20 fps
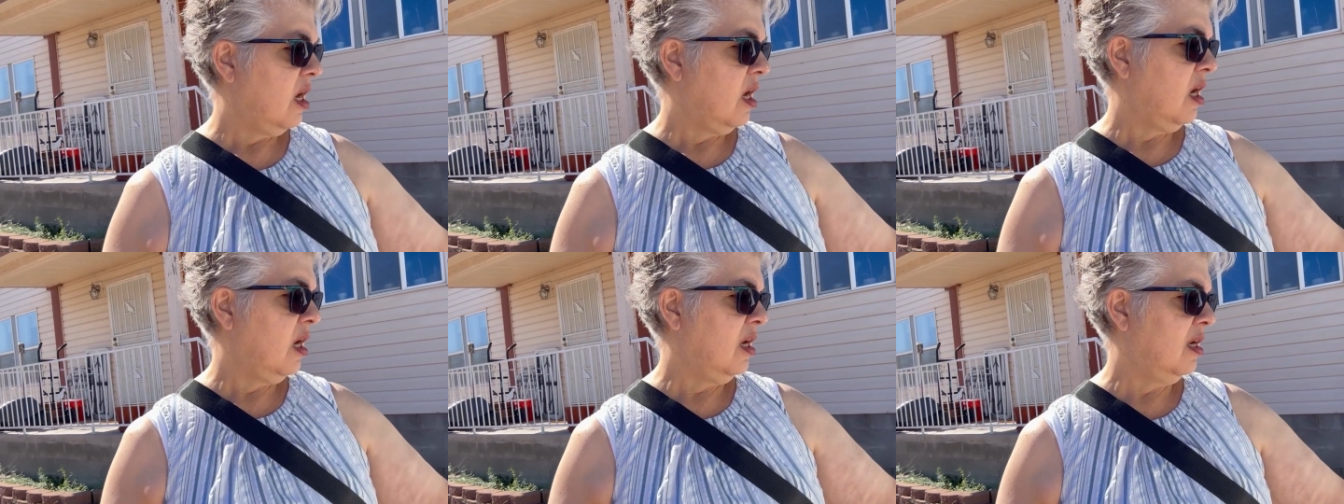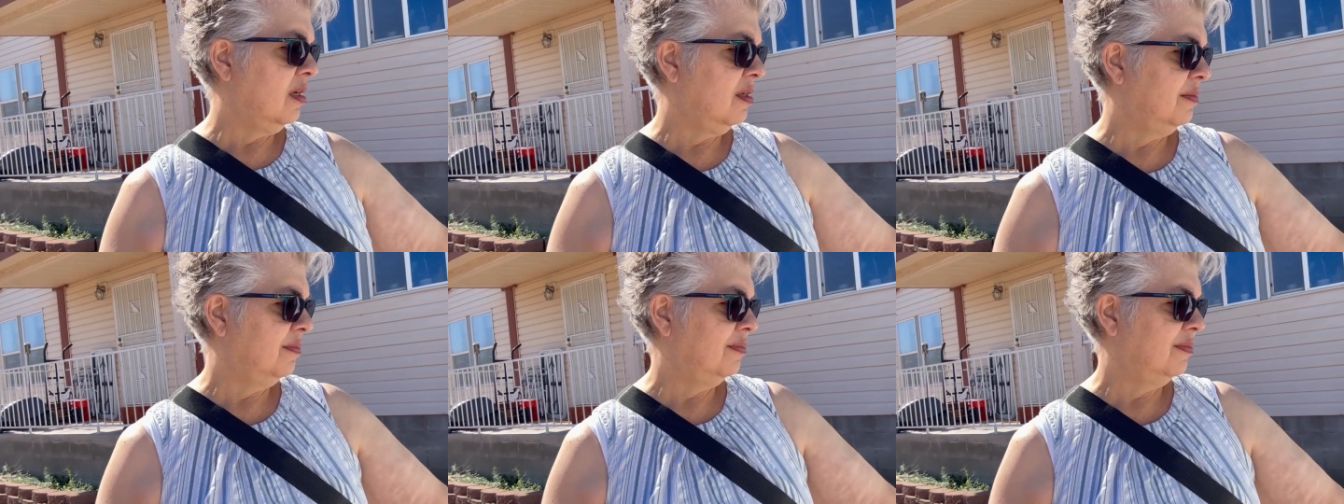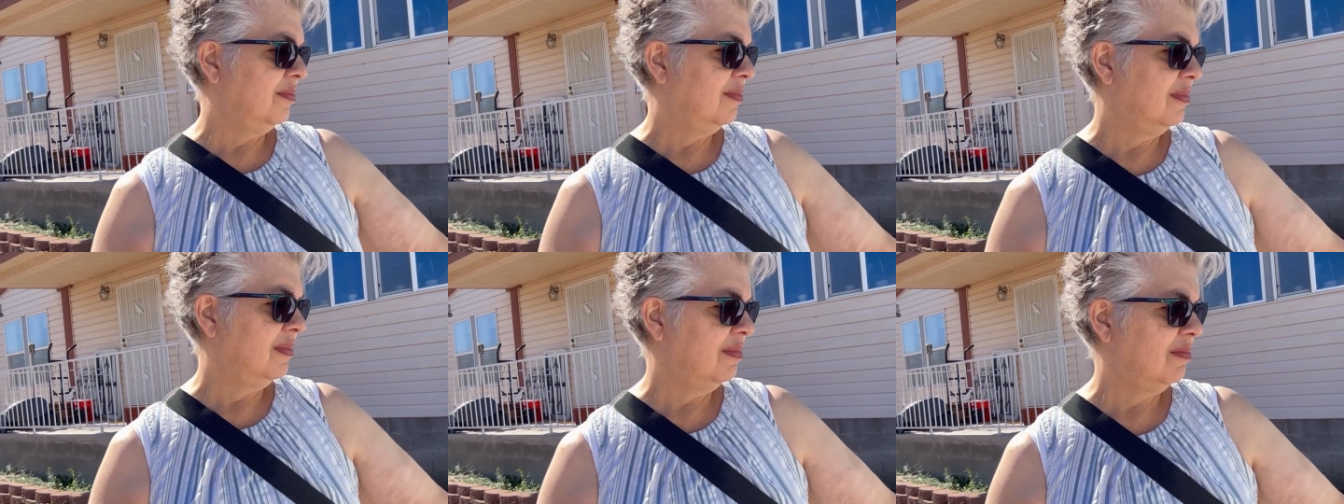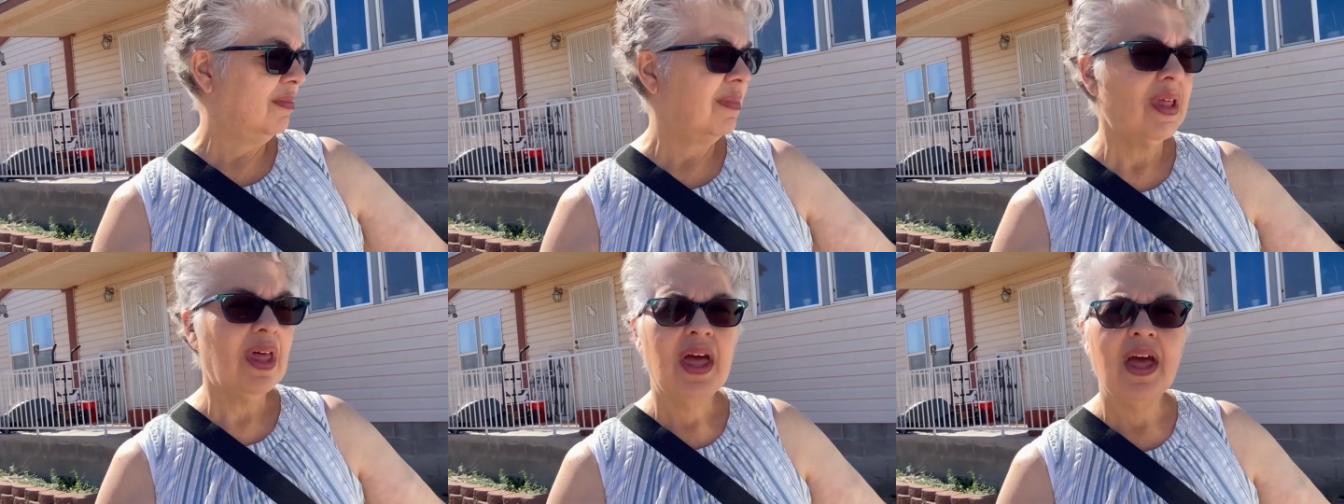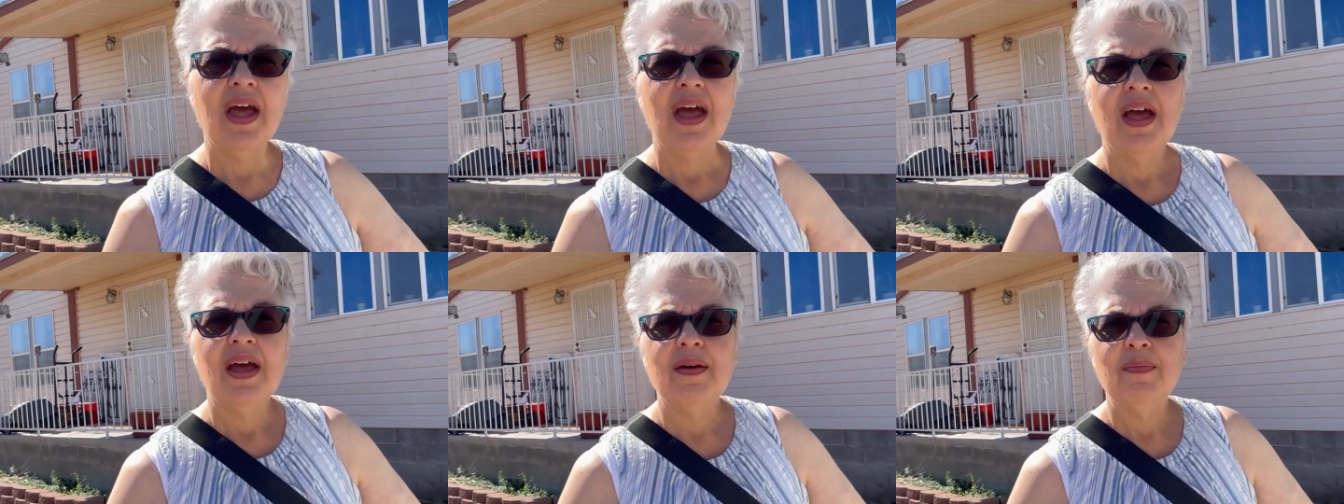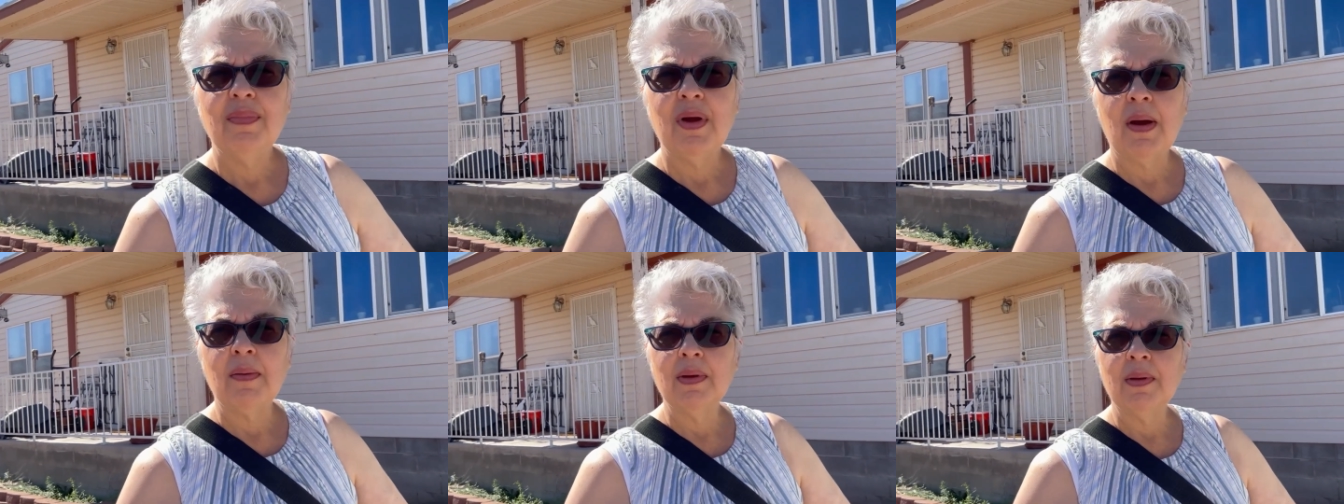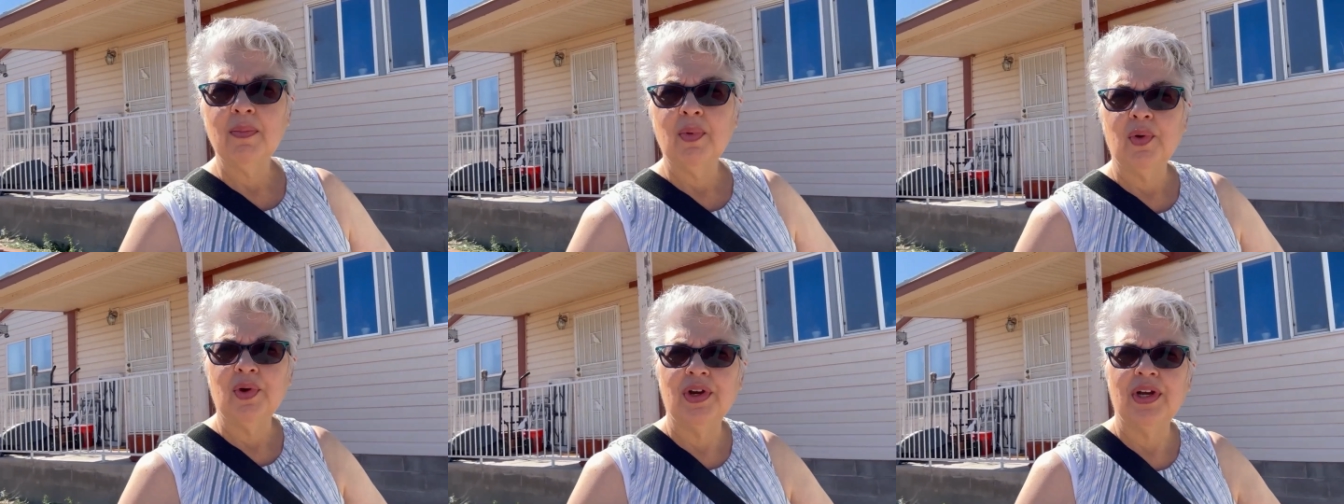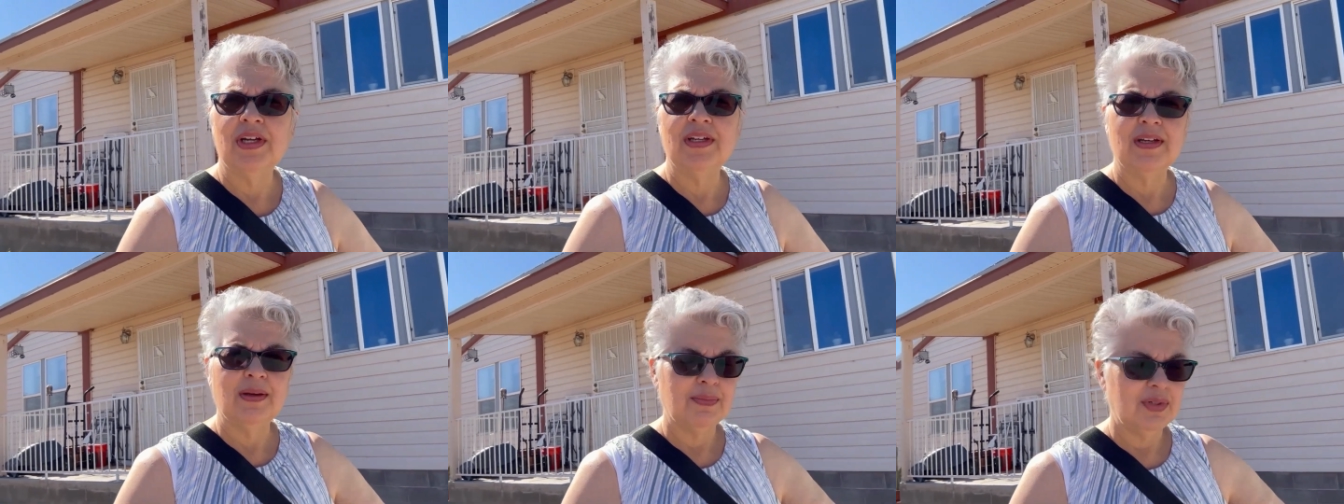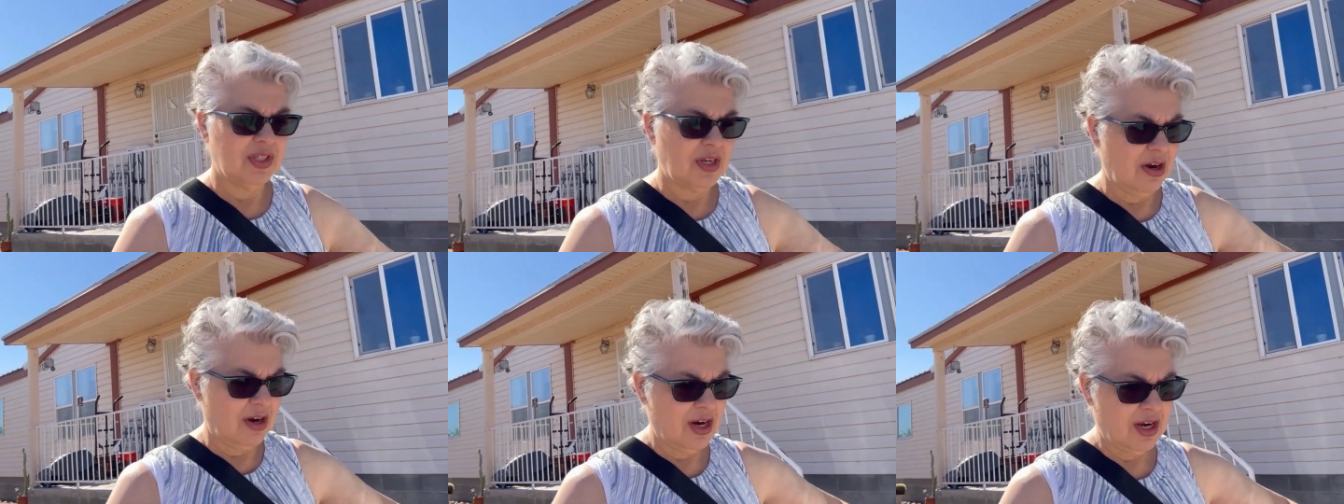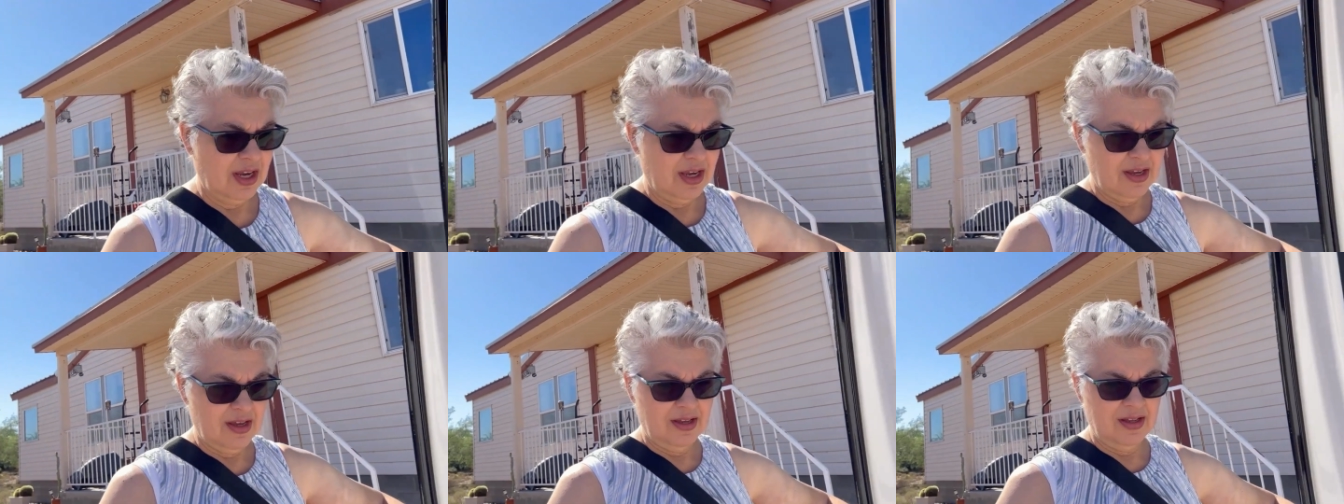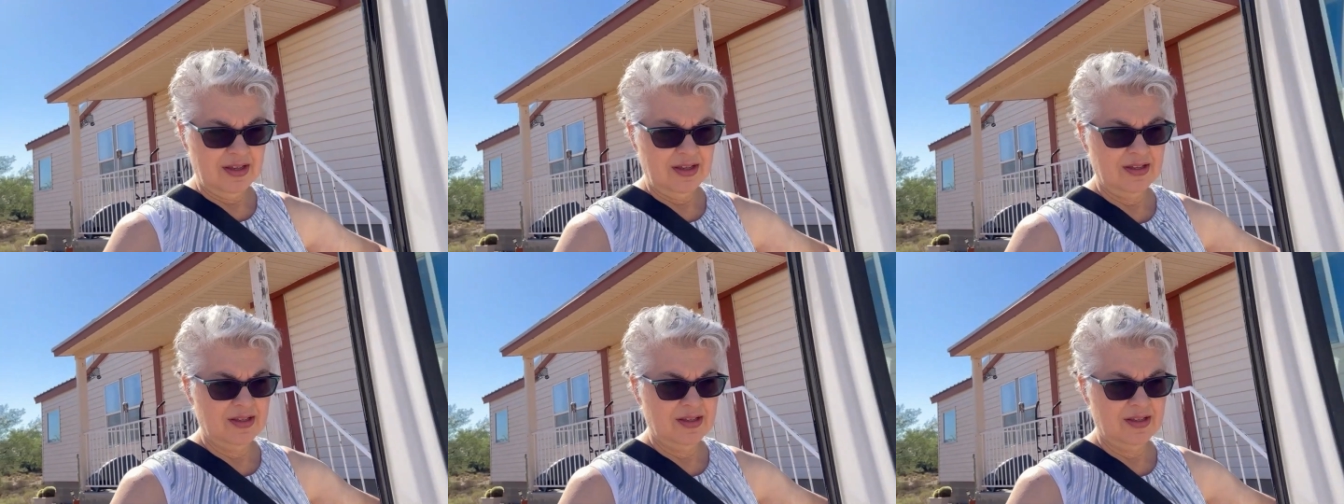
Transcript: Um, probably boring, I'm sorry.